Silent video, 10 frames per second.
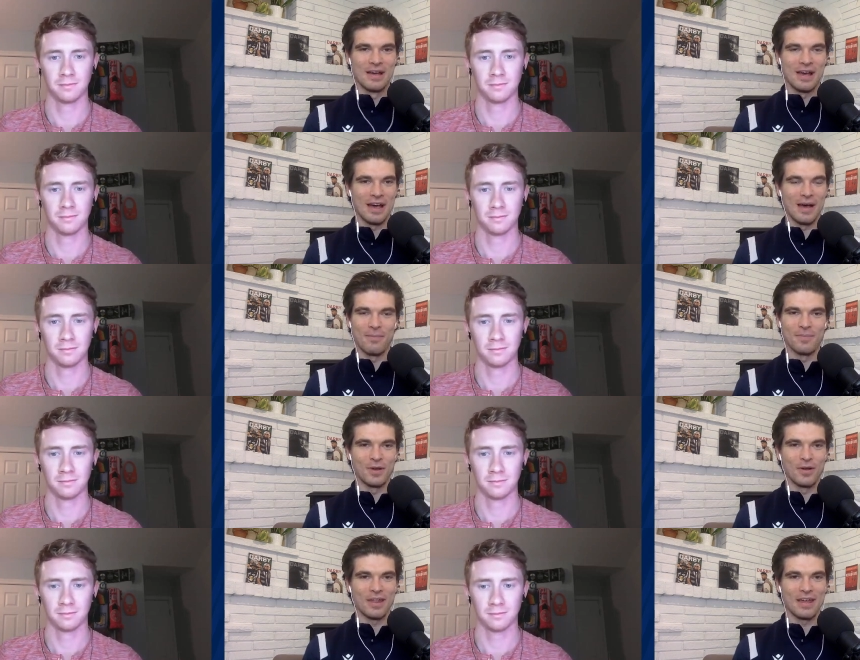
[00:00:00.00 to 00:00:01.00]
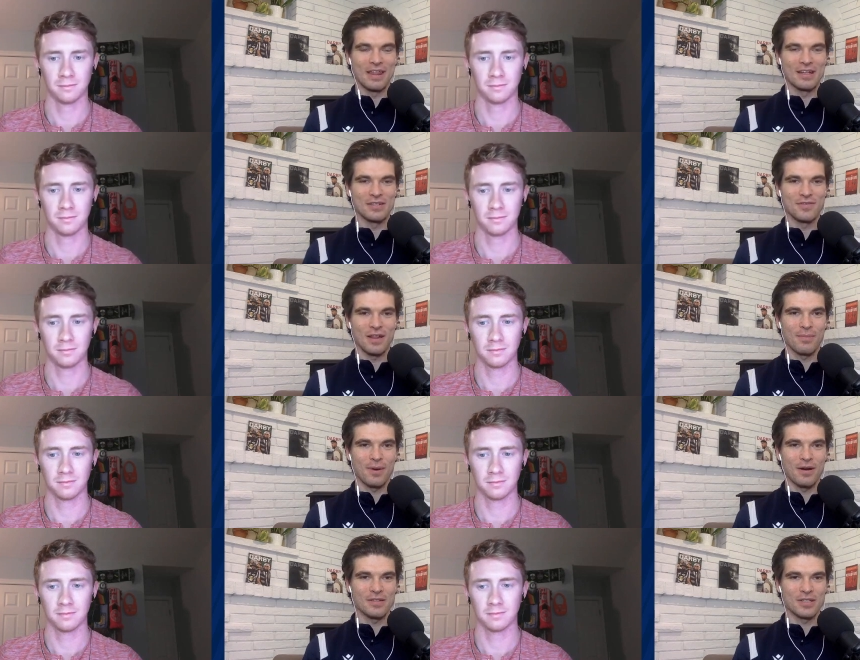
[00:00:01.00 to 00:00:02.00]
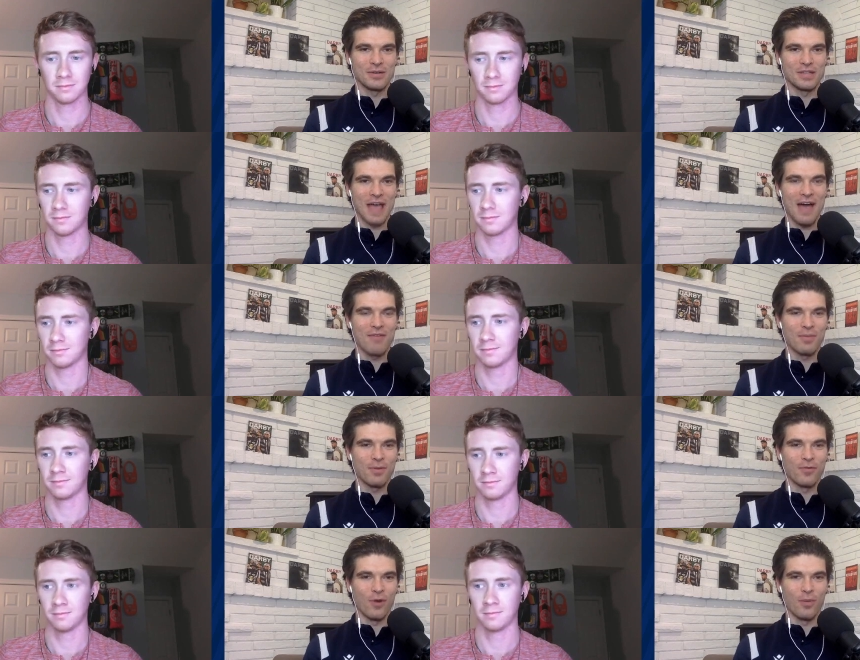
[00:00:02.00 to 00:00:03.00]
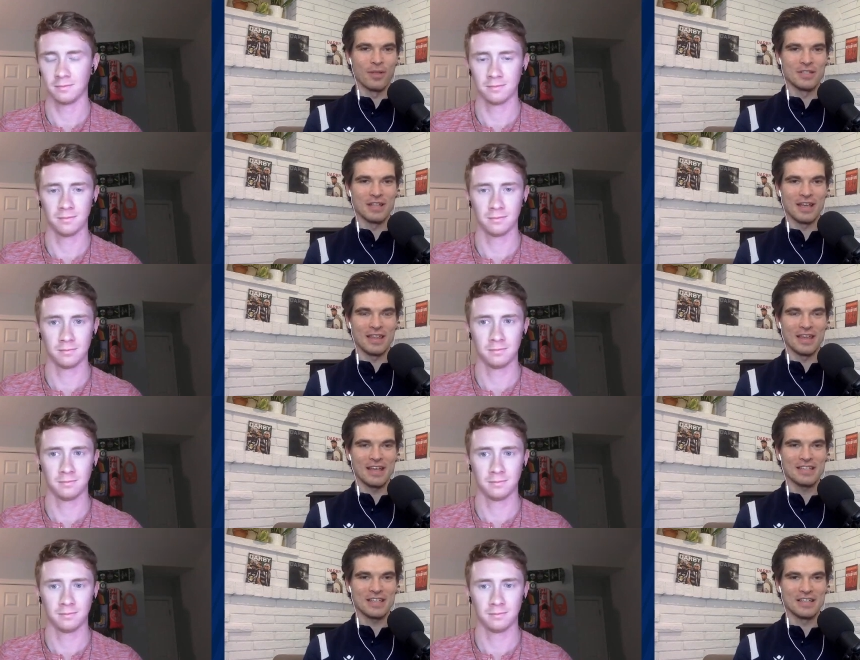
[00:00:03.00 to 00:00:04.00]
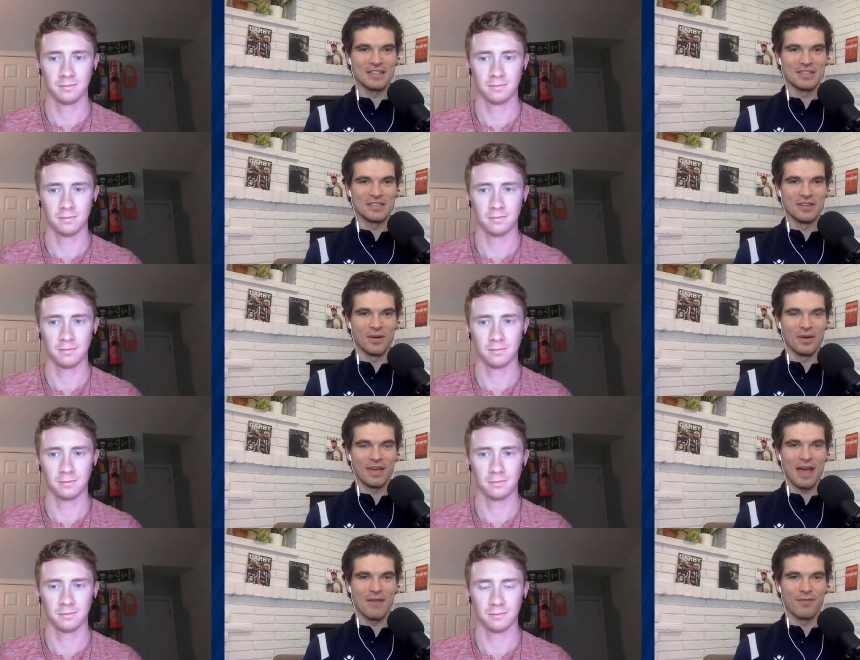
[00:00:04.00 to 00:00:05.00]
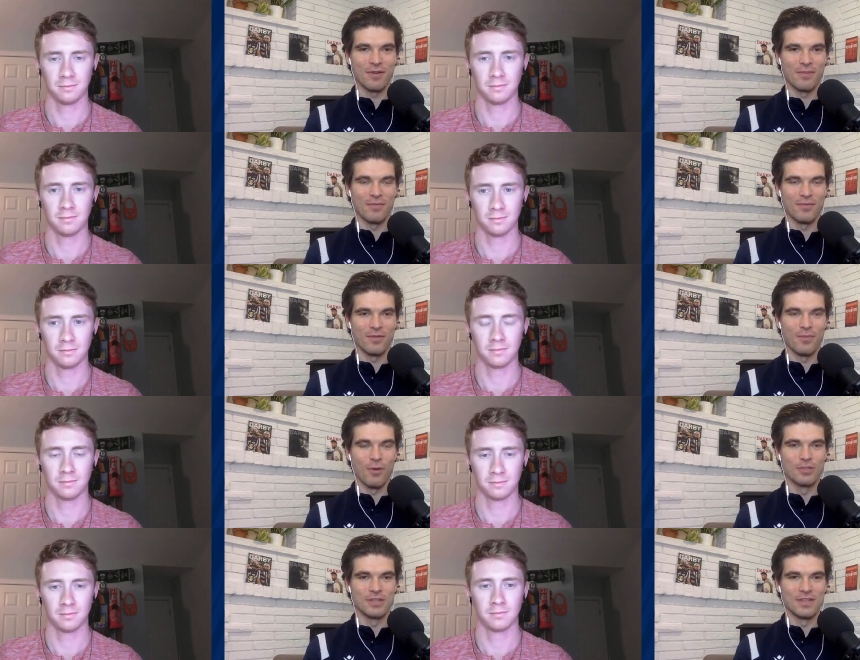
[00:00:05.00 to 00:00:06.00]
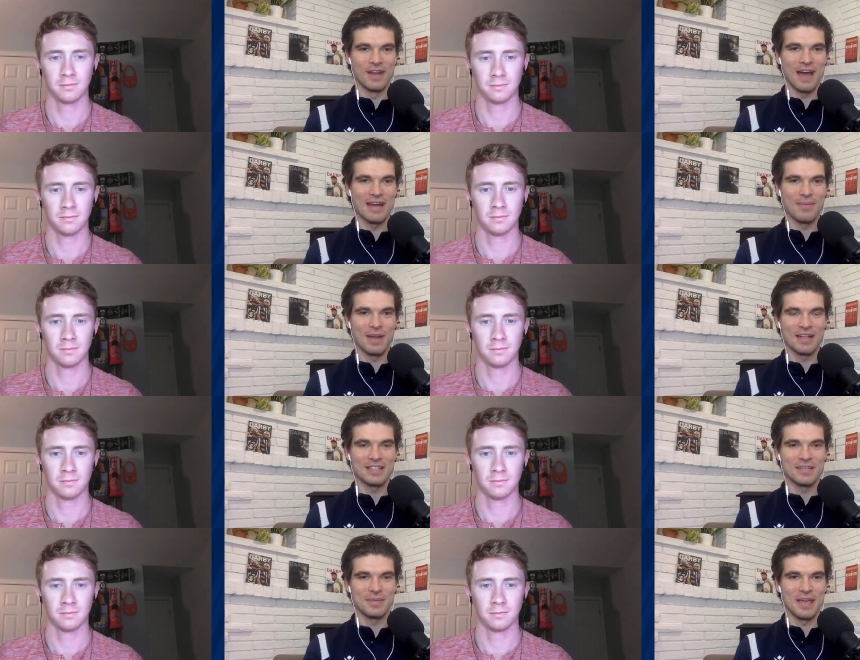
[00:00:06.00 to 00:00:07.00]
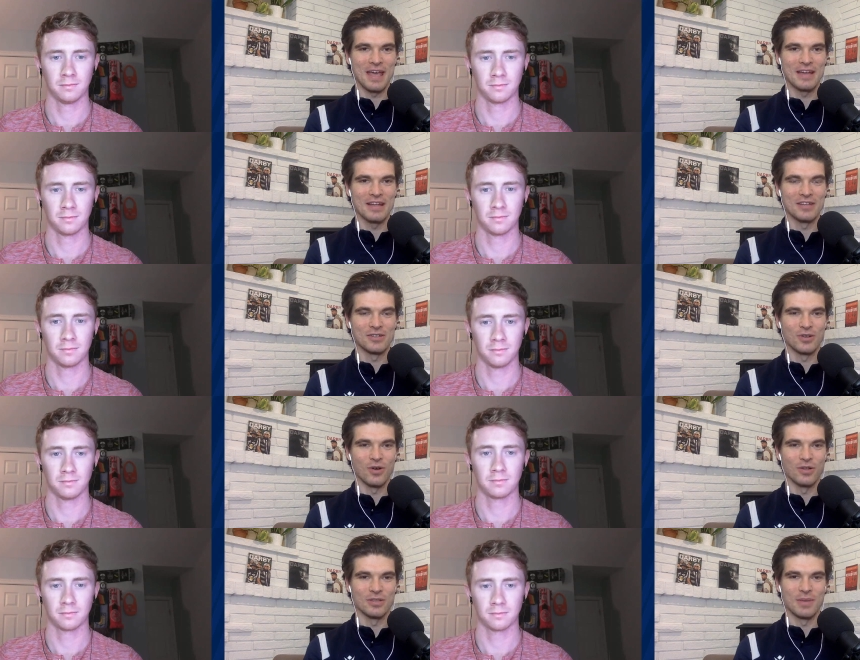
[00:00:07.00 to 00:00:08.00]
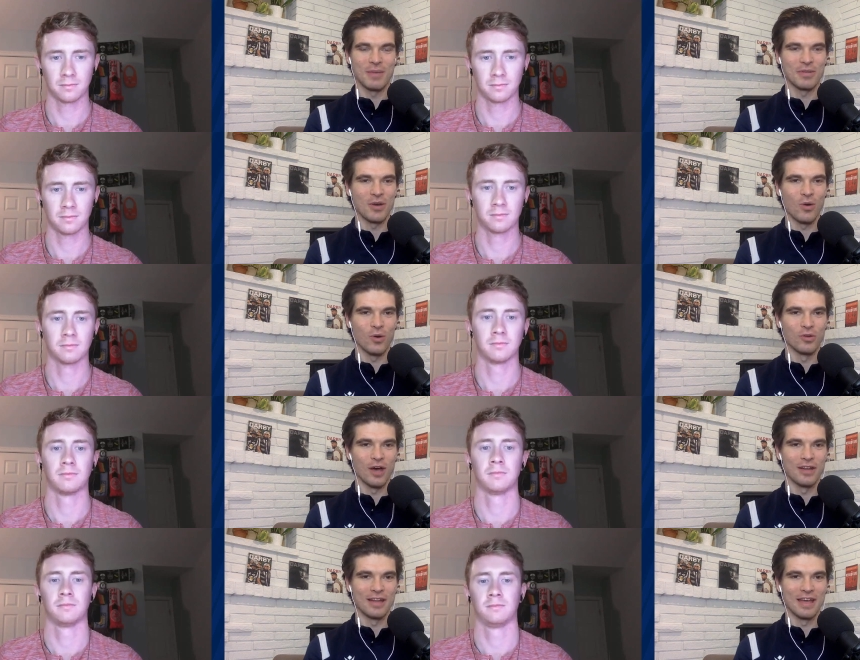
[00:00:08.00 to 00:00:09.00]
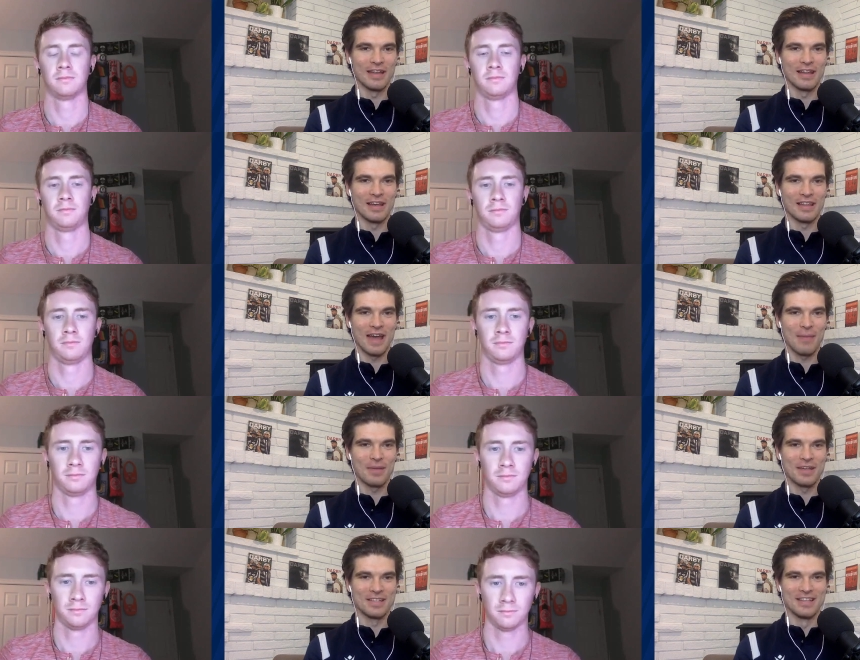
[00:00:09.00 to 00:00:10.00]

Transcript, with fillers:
Speaker 1: um, you know, they they just fell apart. So to have a performance like this, and you know, again, from for most of the 90 minutes to be in control, to be able to hold on late like that, because